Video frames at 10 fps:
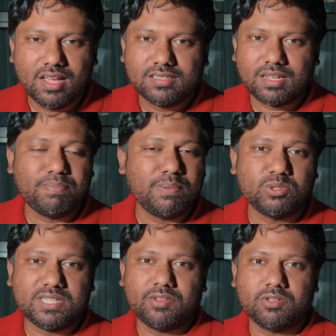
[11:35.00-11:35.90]
Some people
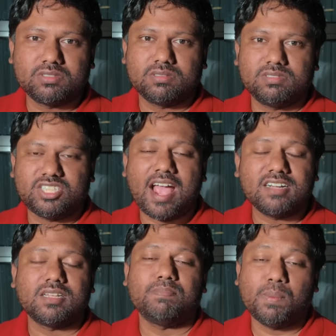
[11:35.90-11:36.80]
say those
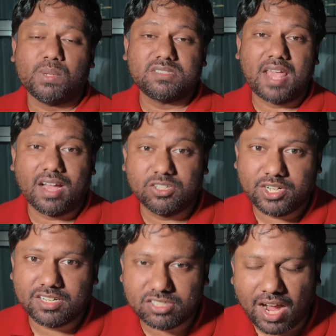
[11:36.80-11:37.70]
chants that people are saying are
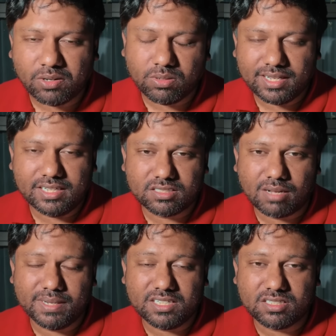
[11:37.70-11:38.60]
genocidal in
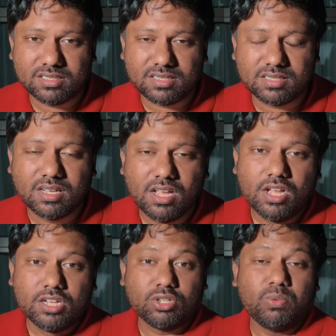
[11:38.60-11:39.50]
some instances.
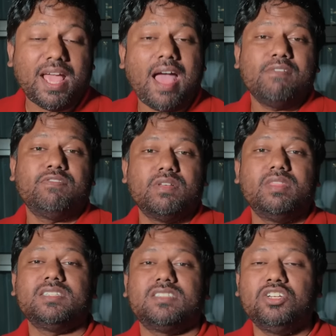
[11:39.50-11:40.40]
So we have
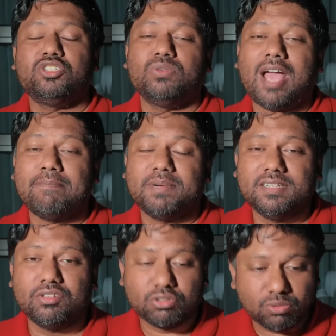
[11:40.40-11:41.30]
this issue
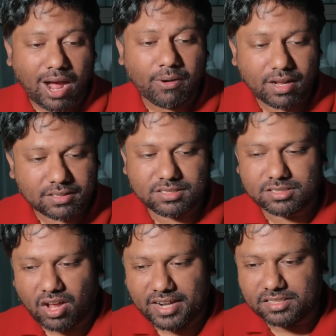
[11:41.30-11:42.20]
happening throughout our
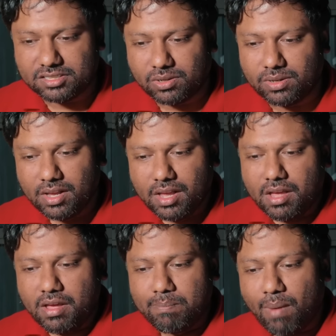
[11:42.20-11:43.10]
society. So
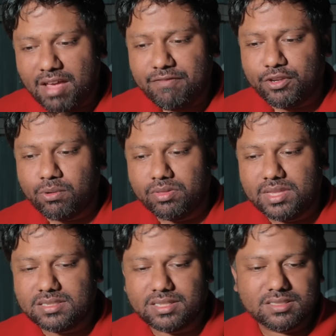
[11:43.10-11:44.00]
my view on
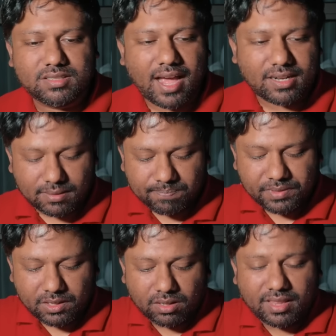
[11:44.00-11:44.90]
this is that,
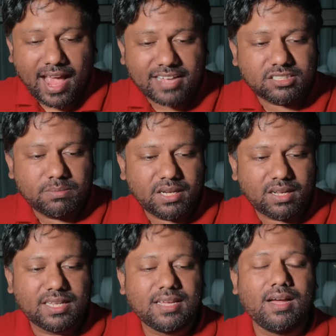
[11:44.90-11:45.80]
you know, there has to be
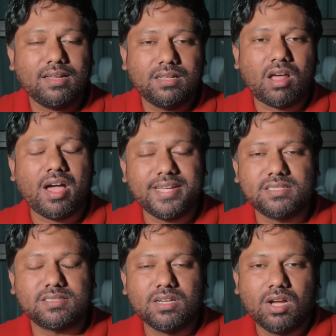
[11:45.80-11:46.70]
clear
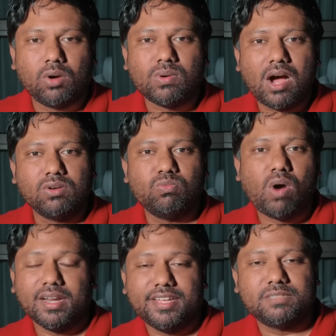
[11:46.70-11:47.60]
lines around
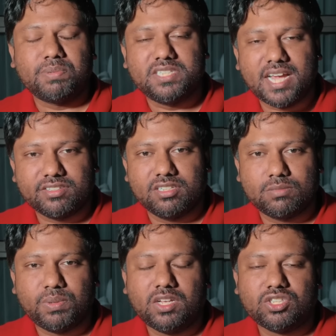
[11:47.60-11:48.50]
what is protected
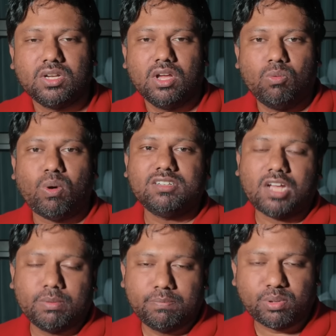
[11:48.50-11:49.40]
speech, what
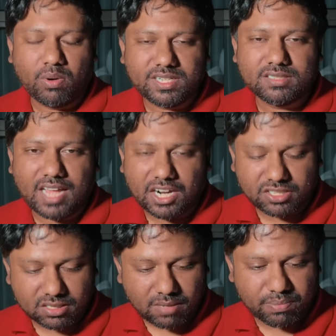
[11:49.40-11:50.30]
type of protest
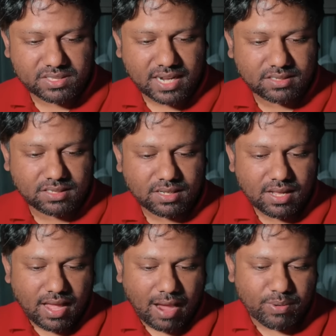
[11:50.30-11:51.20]
actions are protected,
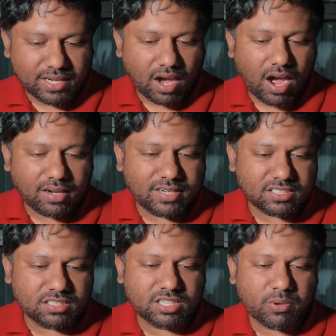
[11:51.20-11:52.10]
and we can't
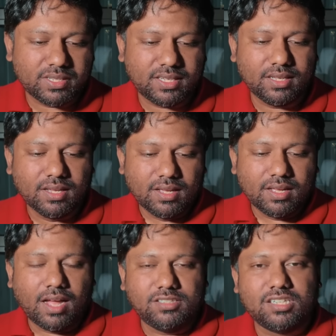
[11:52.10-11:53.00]
necessarily
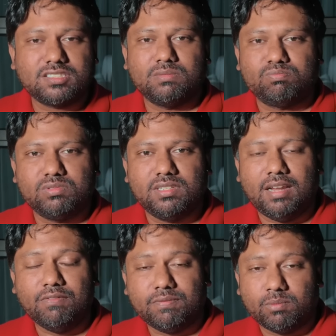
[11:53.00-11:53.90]

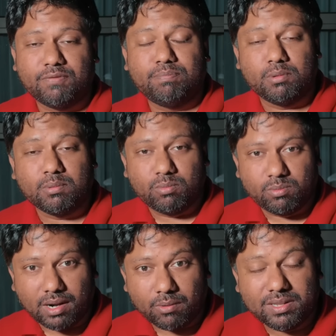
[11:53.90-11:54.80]

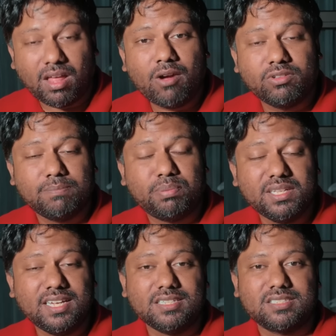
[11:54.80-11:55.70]
rely on the
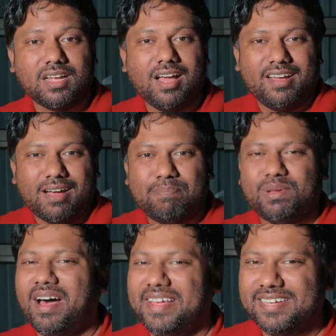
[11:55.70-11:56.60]
police
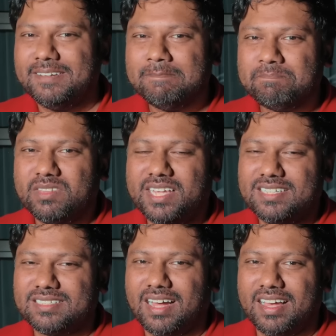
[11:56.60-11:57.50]
applying
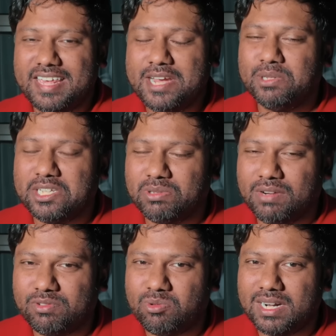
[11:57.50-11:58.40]
these equally to
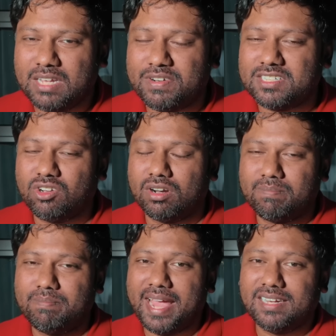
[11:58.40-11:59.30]
everyone if it's not
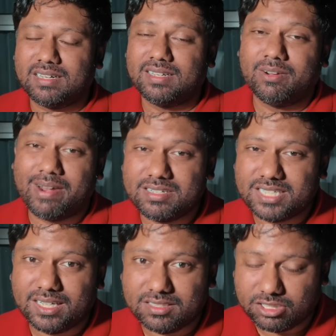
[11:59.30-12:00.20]
made clear and
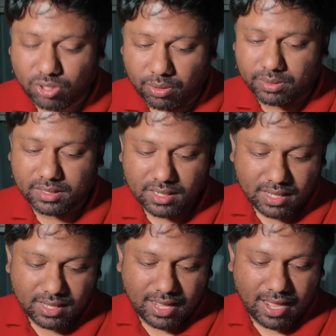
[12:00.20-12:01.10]
set in stone.
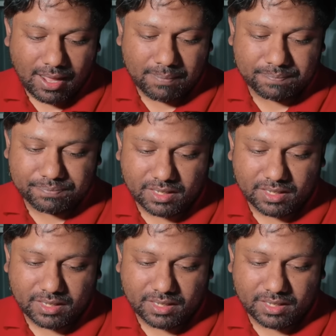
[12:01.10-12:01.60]
And